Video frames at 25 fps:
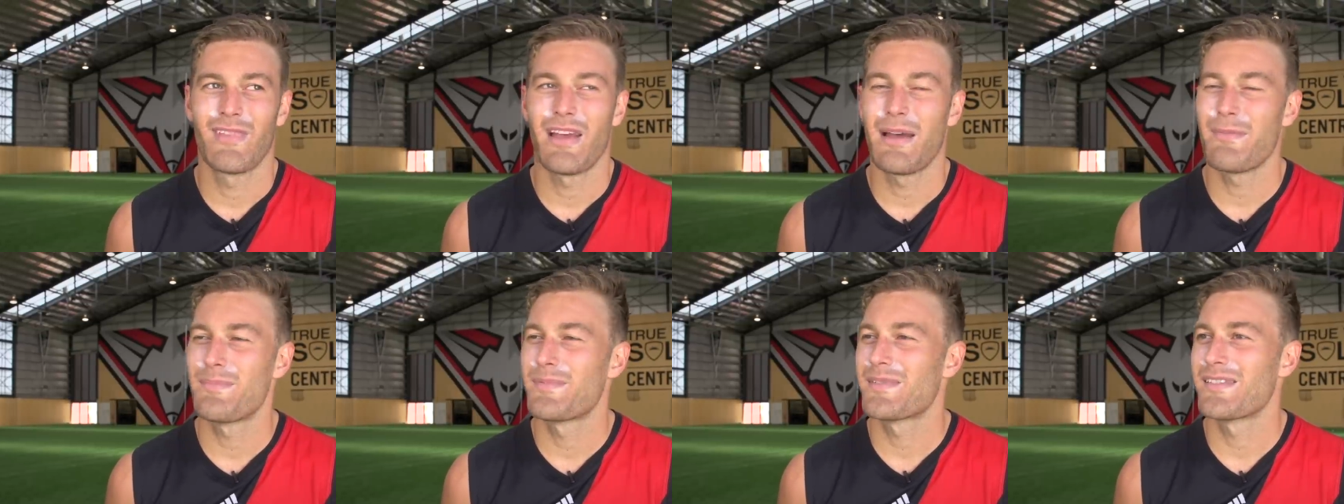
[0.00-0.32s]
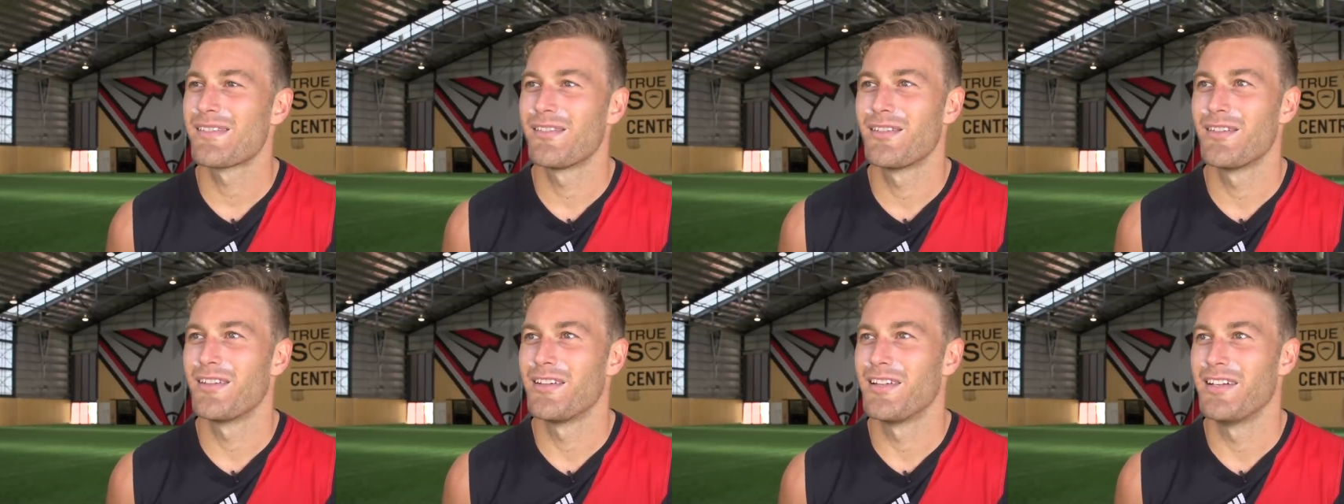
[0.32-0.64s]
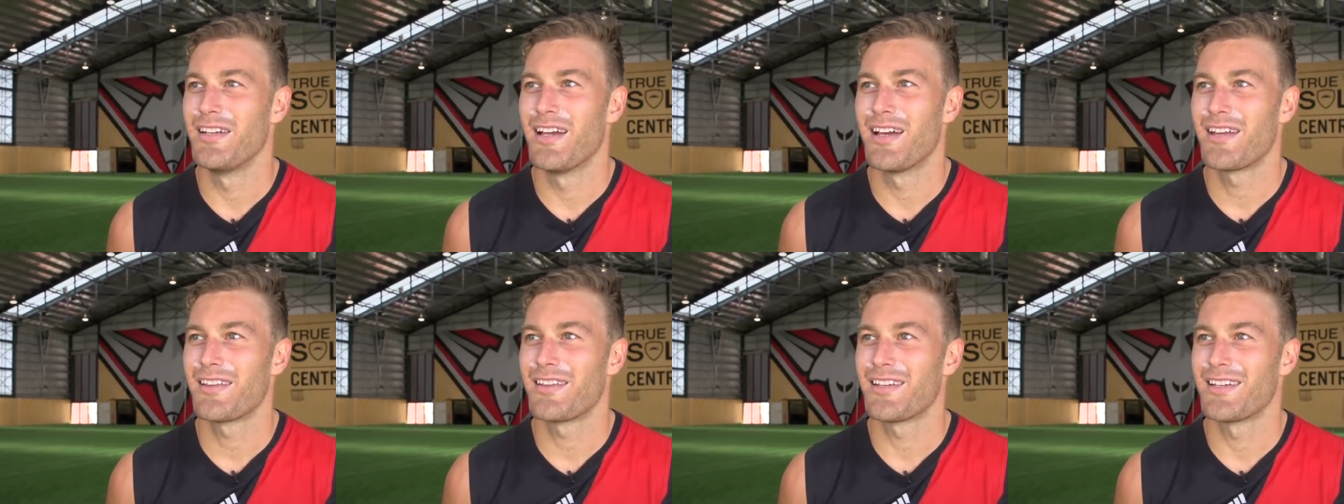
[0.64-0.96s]
Absolutely
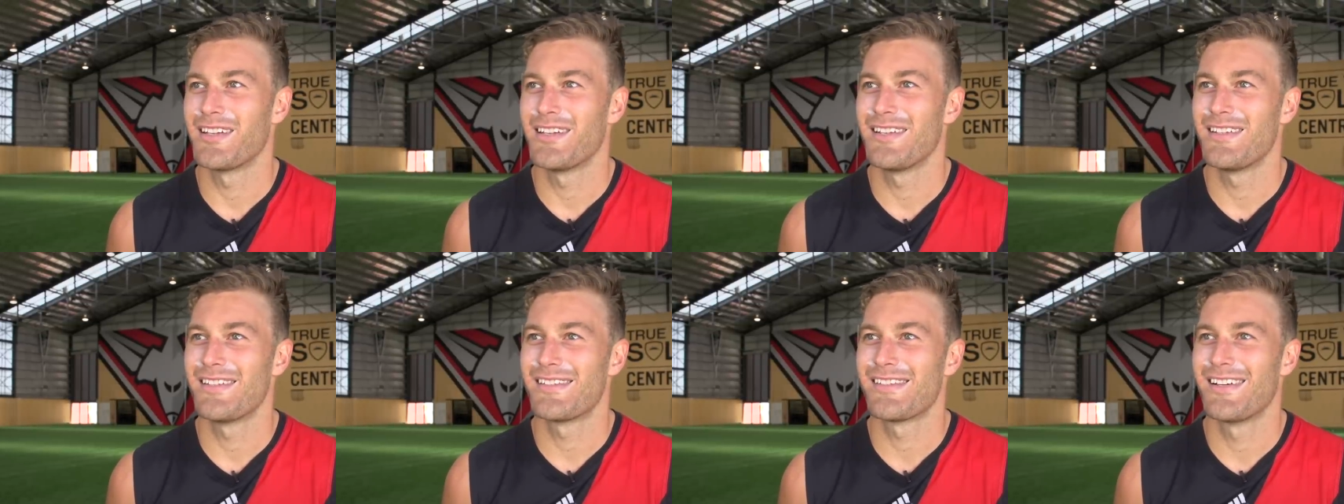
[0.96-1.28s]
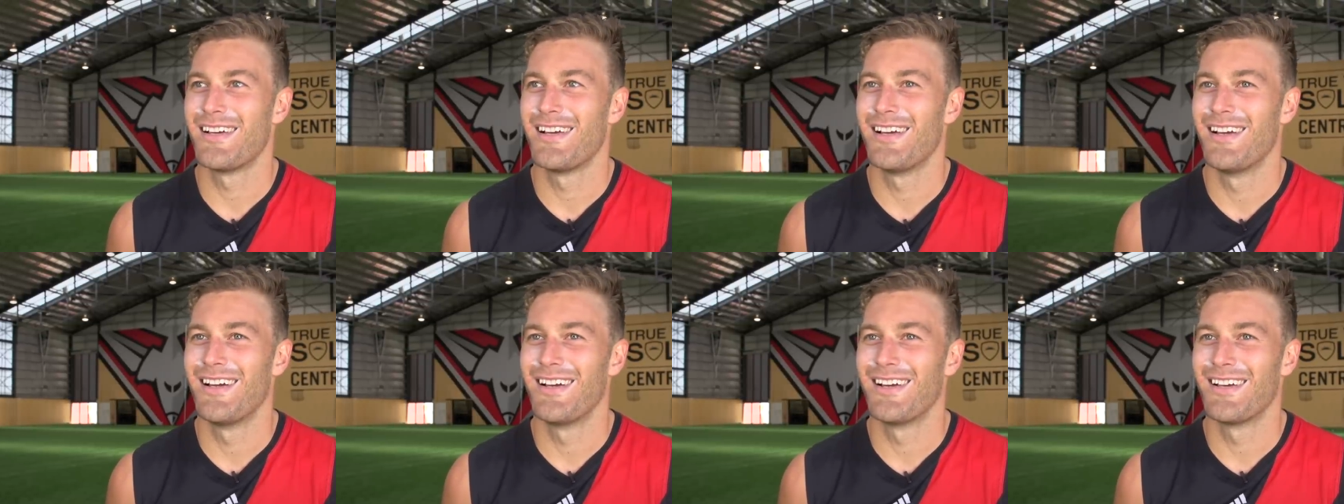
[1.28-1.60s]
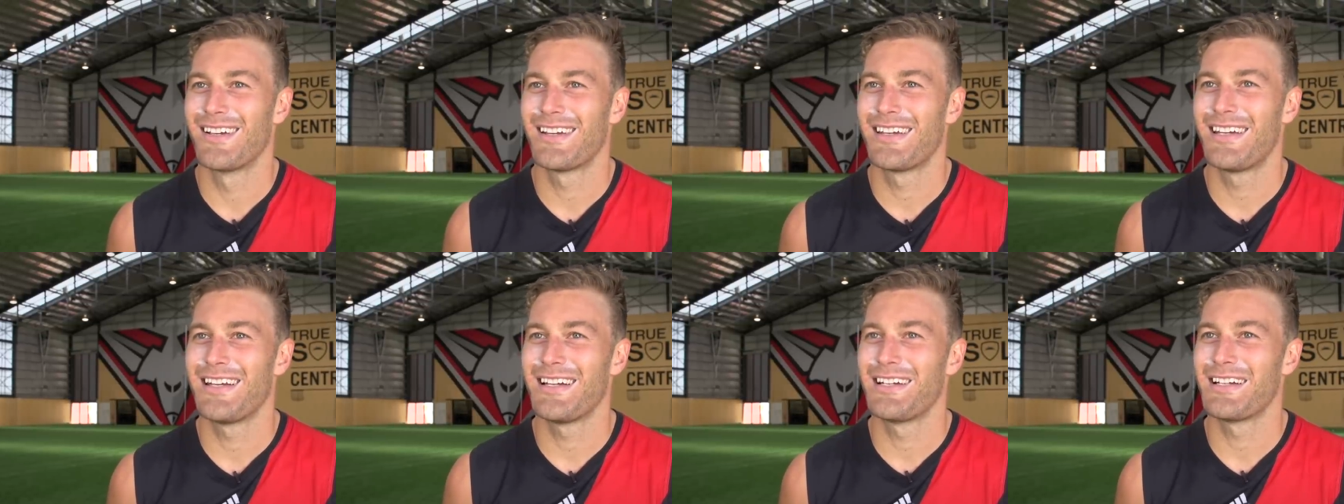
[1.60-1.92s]
nothing. He's
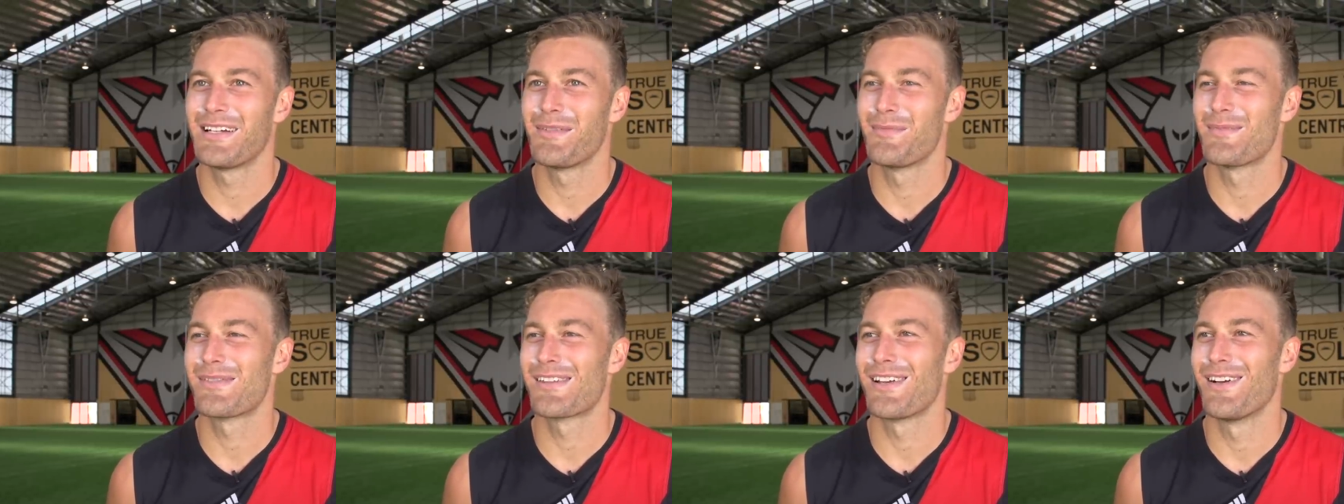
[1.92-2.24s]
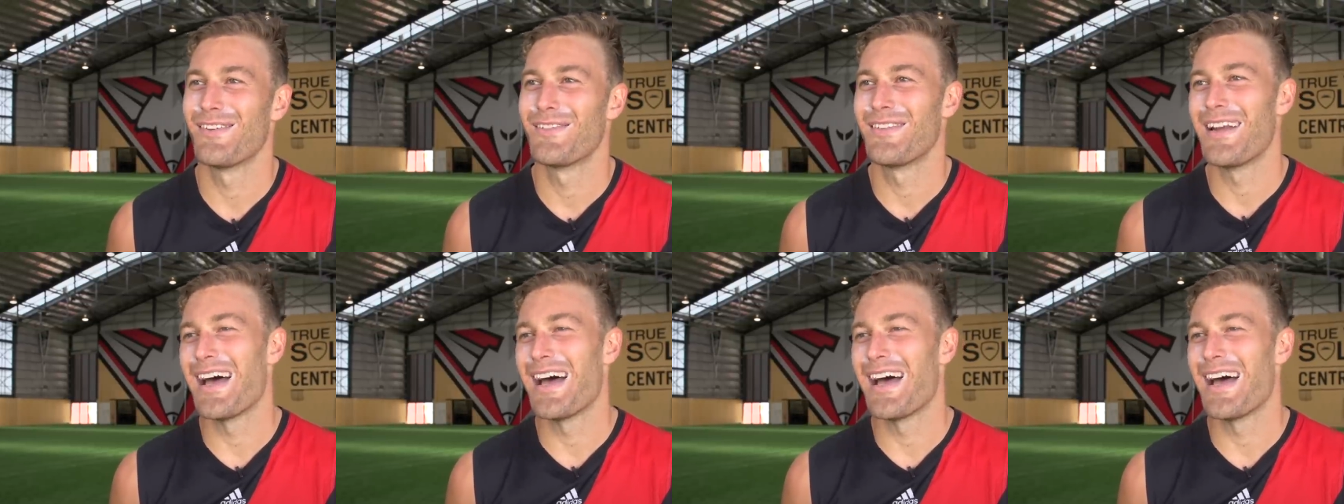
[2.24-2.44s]
uh, kidding himself.